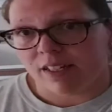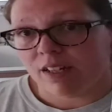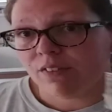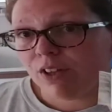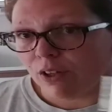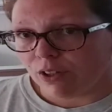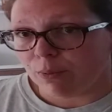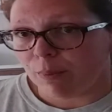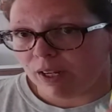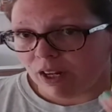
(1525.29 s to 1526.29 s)
Even though
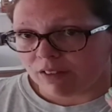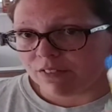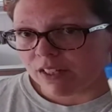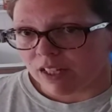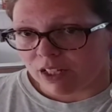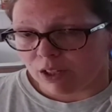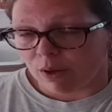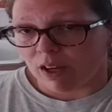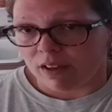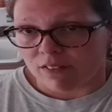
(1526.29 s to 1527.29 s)
you may not feel like you
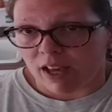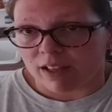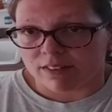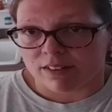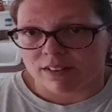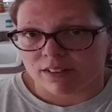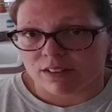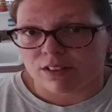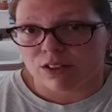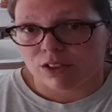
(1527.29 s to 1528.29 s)
have acid,